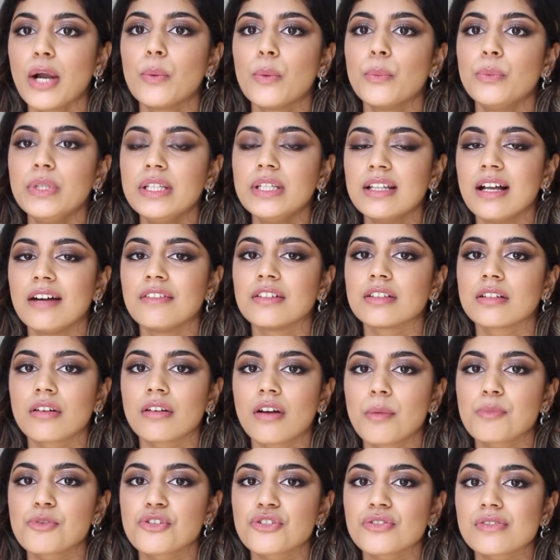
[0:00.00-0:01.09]
We love
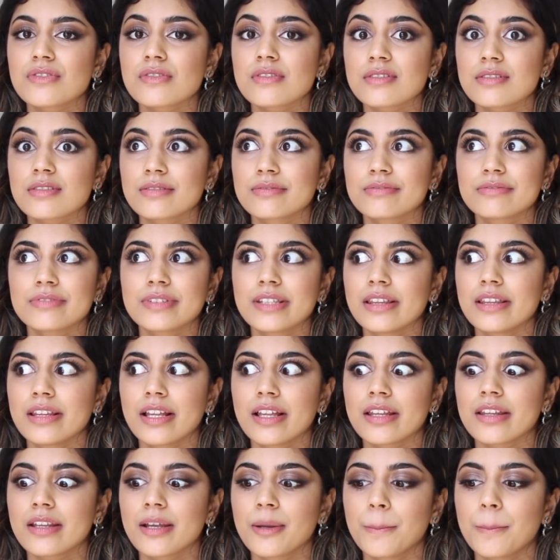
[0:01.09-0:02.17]
interruptions.
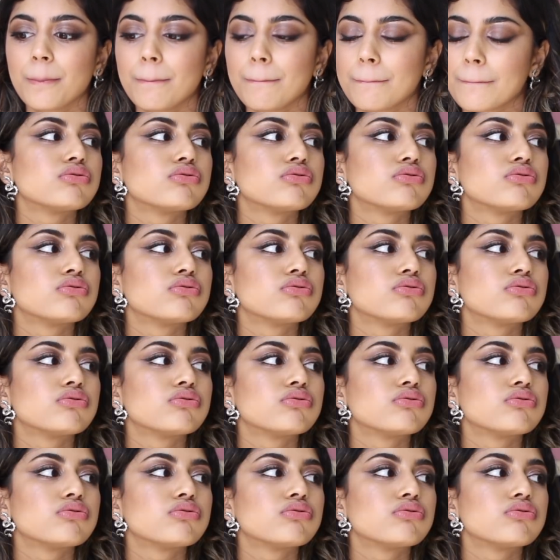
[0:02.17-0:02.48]
Love them.